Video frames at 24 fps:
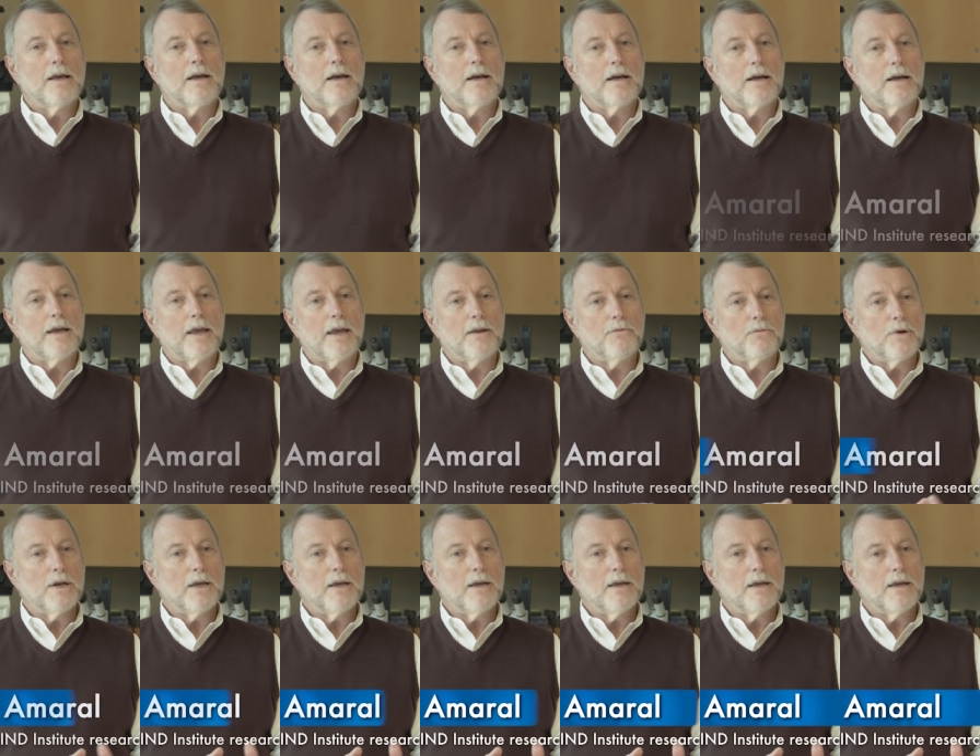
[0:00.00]
Uh, and
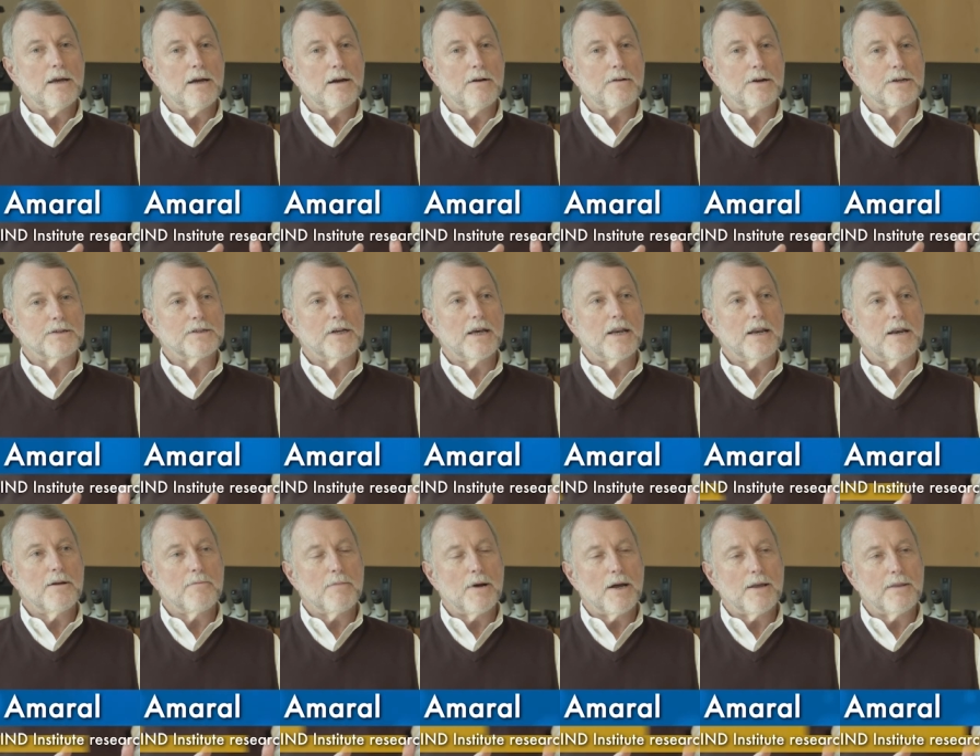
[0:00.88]
we are
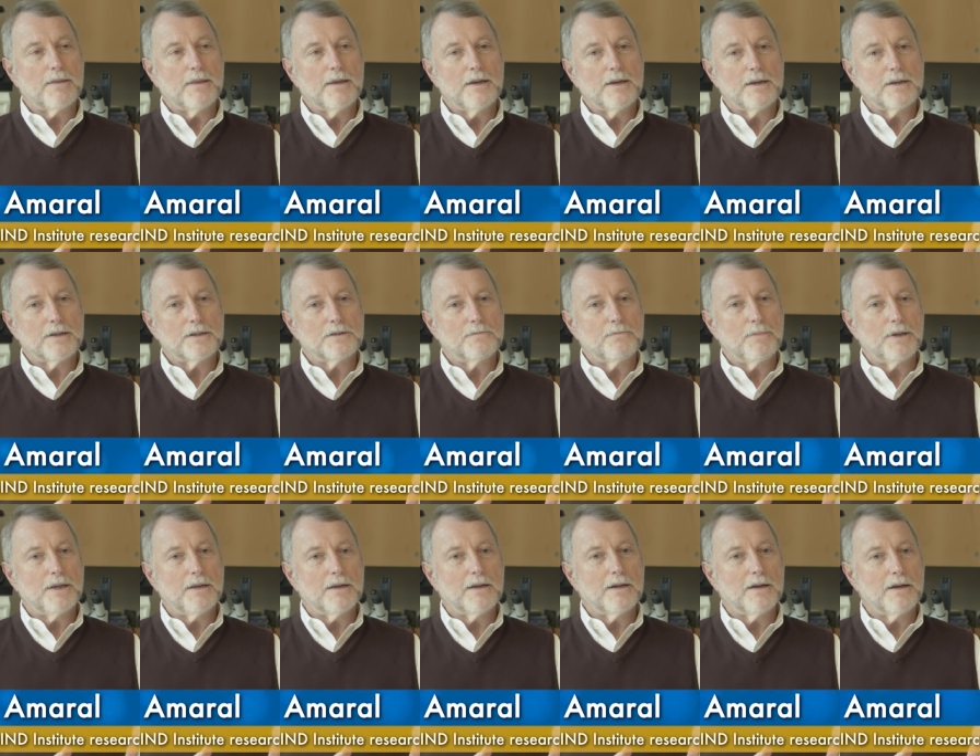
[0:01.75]
excited about this
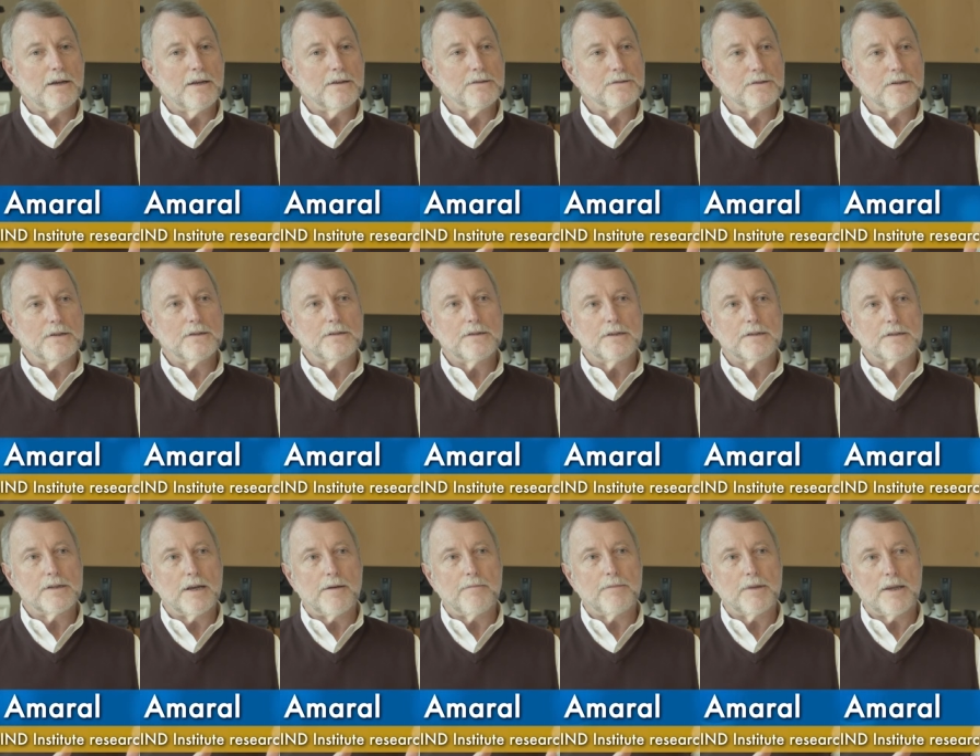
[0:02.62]
because this is
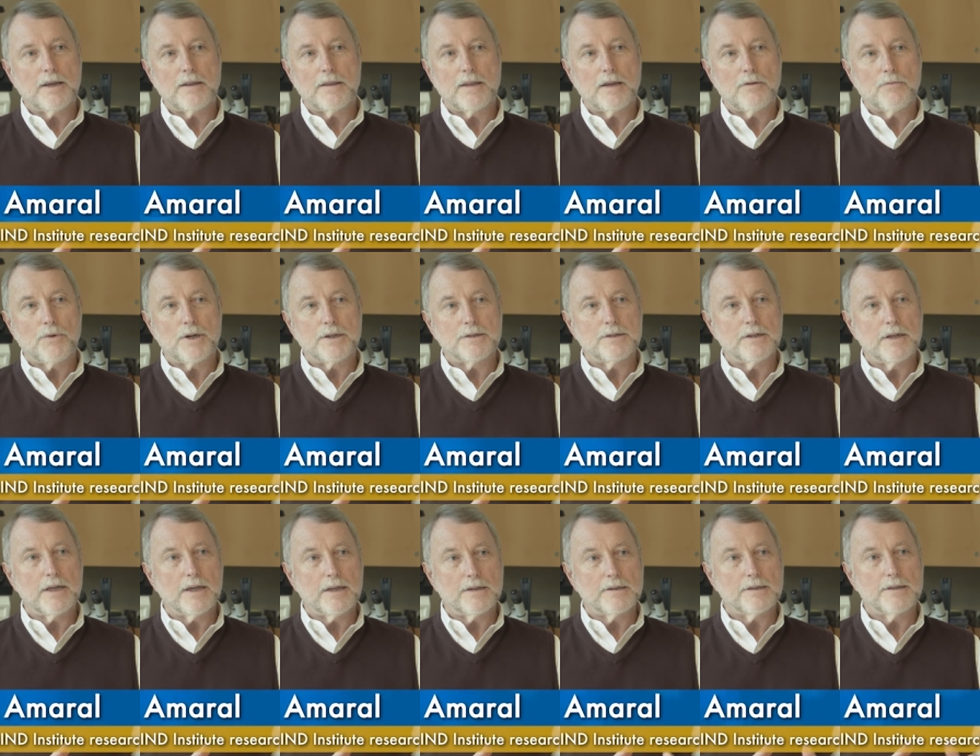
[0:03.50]
something that we
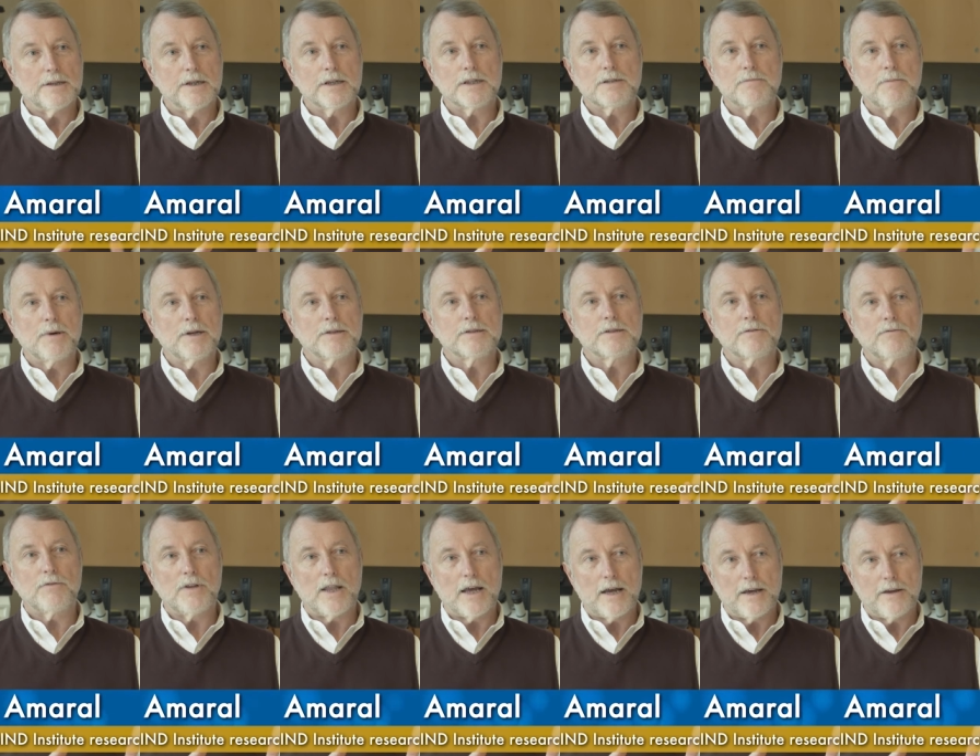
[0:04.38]
see at six months
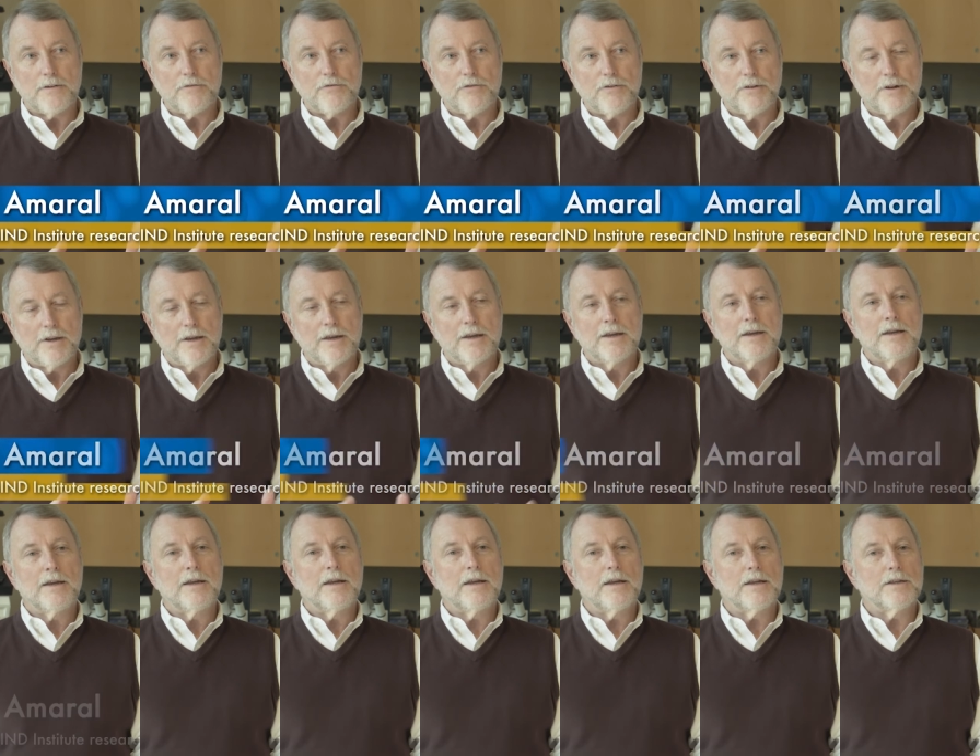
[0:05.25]
of life.
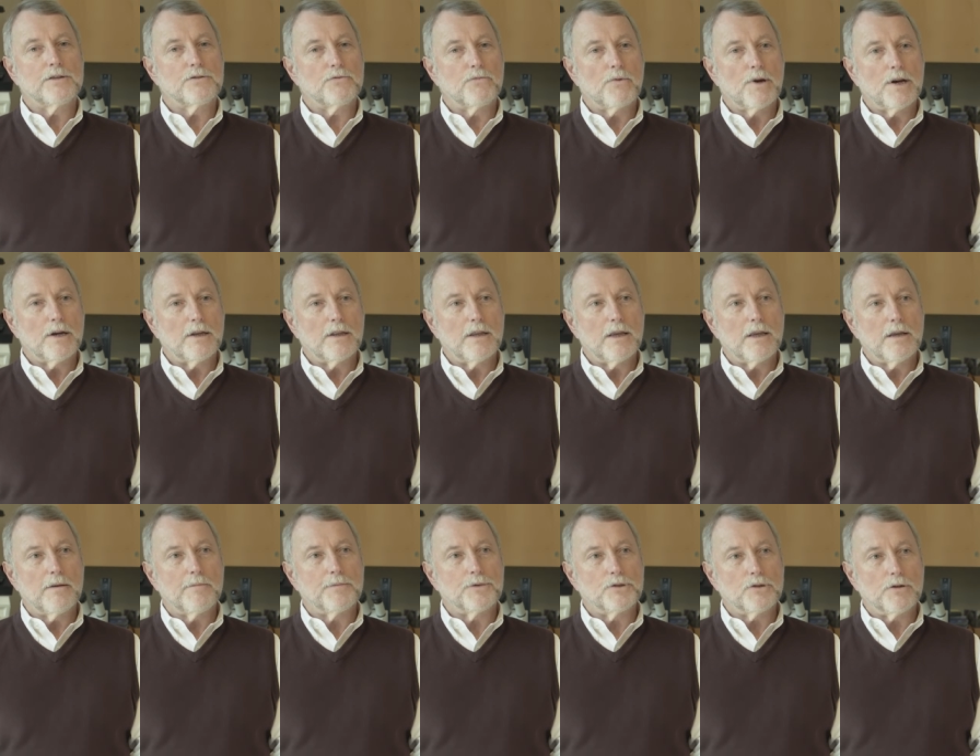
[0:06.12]
It's readily
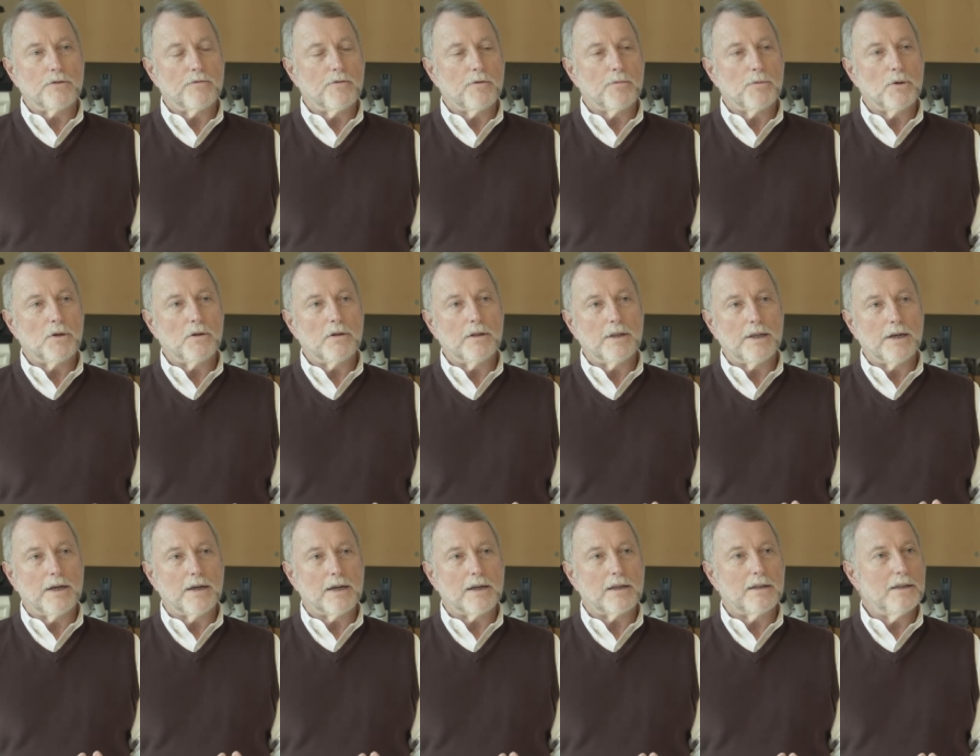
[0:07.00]
observable in
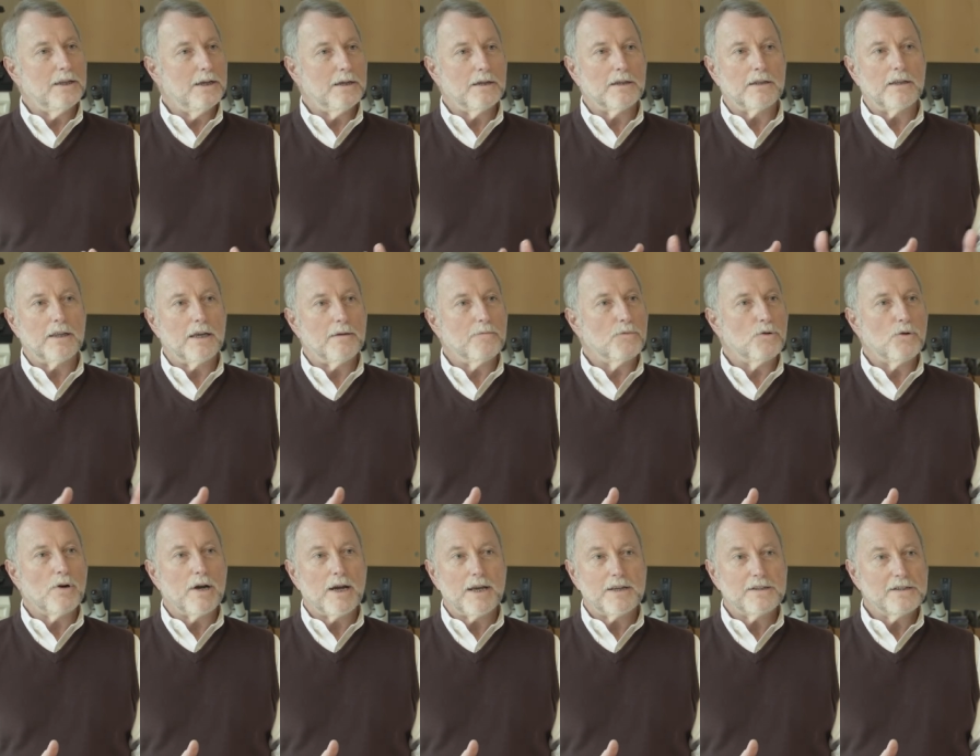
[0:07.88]
a clinical
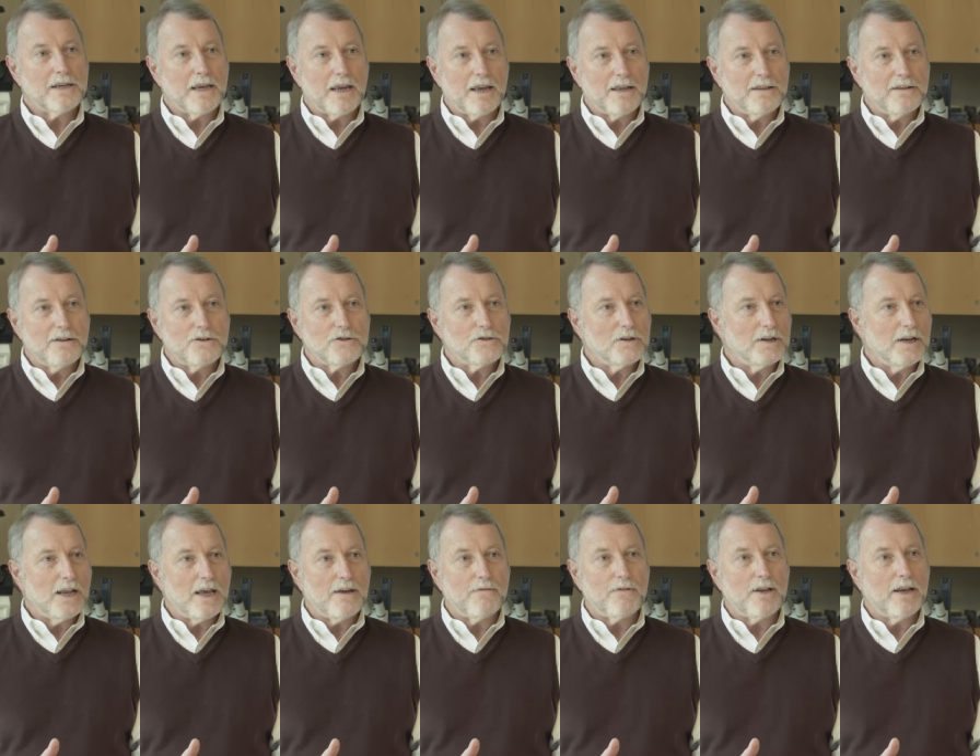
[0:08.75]
MRI scan that you
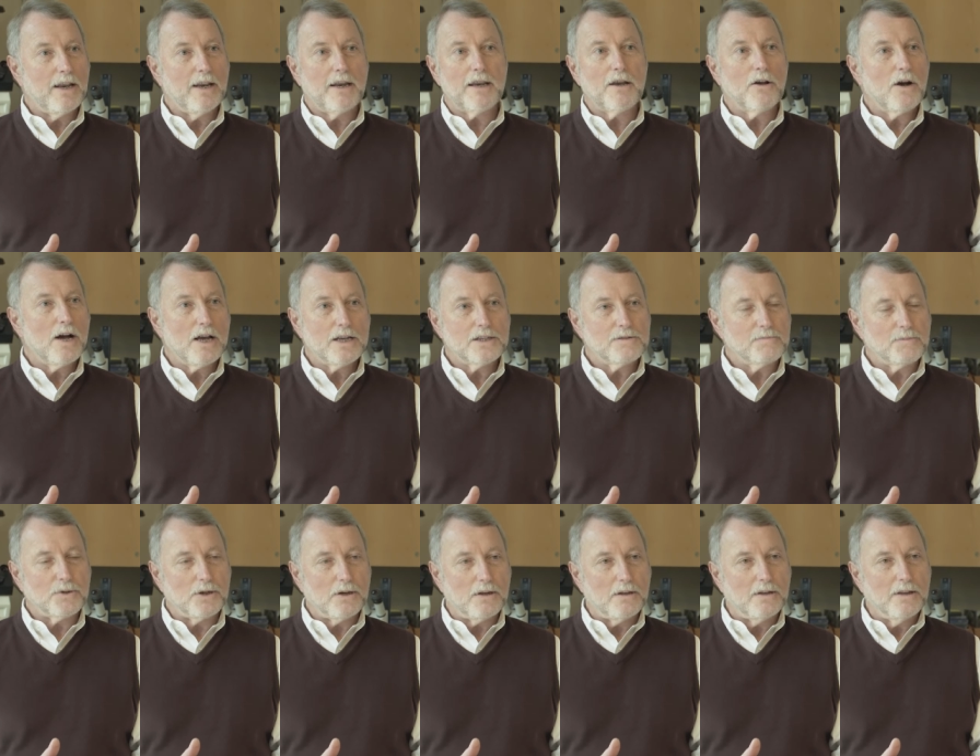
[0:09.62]
can have at any
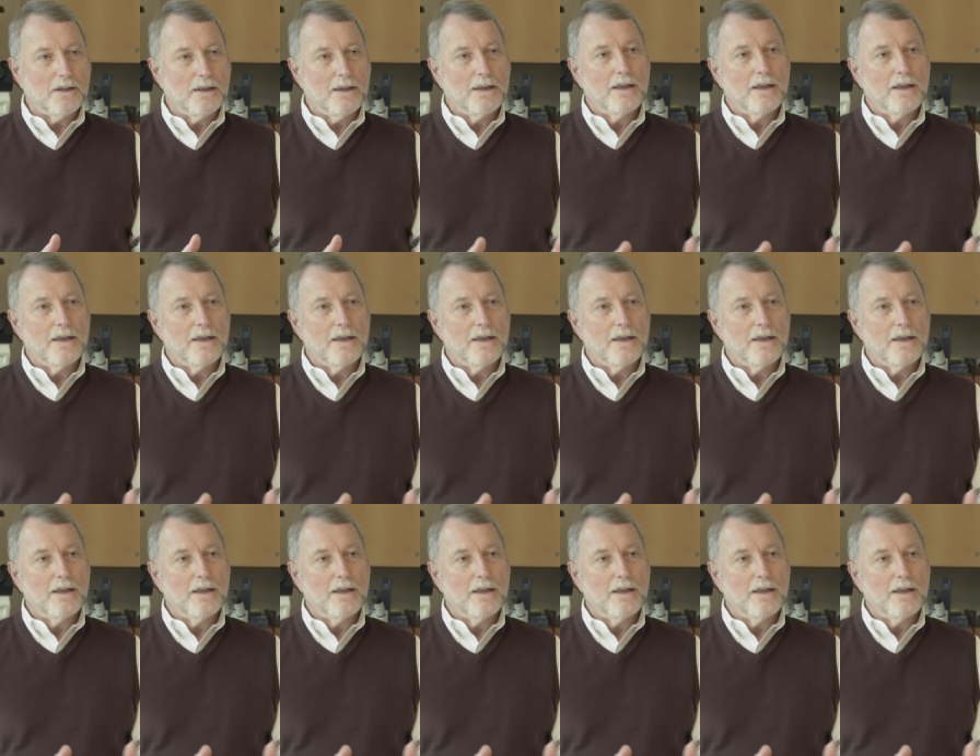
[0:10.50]
hospital.